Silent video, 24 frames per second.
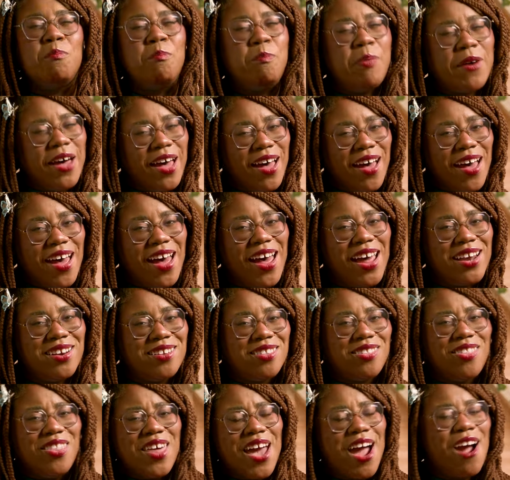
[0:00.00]
but there
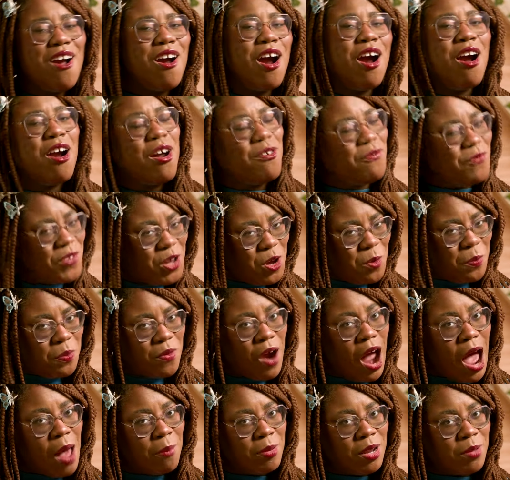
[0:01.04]
are a few
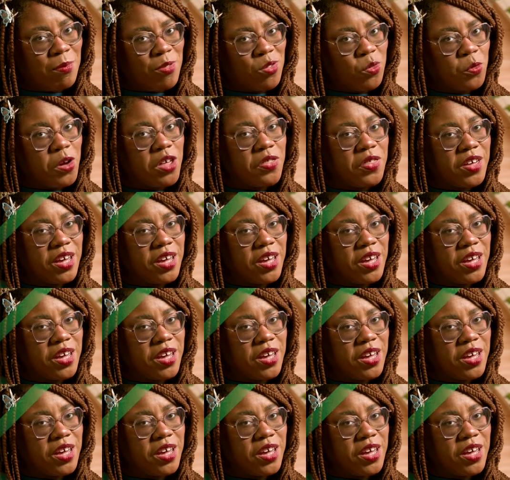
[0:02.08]
problems with